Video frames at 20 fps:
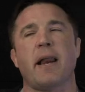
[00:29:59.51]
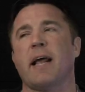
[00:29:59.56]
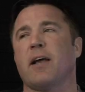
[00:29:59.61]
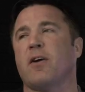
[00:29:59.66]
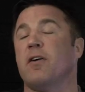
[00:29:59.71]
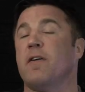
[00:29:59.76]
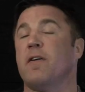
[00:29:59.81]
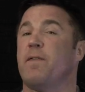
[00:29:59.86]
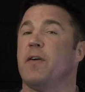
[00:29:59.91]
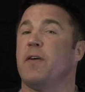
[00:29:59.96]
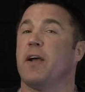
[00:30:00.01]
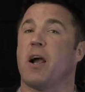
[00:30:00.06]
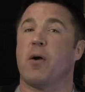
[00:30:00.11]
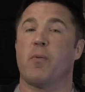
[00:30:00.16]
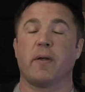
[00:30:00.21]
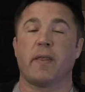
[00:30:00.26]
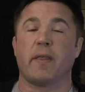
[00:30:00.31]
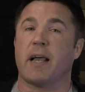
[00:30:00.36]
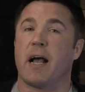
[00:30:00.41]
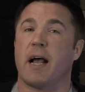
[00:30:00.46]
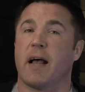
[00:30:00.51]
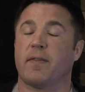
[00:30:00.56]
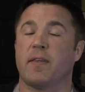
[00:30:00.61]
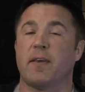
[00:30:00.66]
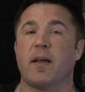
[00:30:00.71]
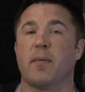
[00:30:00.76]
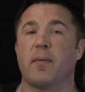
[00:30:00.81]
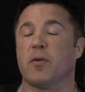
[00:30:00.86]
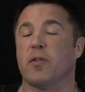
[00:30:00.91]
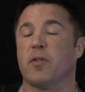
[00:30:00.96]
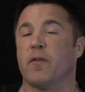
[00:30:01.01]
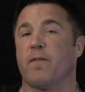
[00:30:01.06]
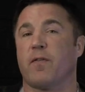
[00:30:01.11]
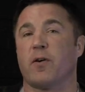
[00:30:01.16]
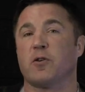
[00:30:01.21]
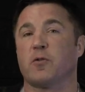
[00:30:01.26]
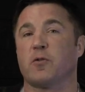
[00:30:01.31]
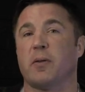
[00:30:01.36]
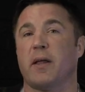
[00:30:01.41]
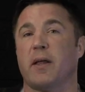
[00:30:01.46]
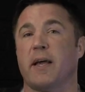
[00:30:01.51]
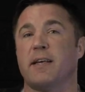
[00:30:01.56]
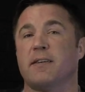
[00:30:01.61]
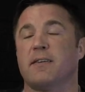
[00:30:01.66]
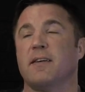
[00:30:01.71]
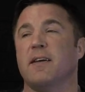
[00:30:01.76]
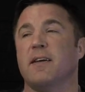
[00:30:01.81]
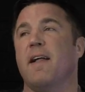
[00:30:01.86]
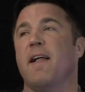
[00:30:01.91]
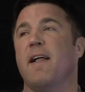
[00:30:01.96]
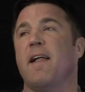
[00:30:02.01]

and I couldn't figure out where they got the number in the first place.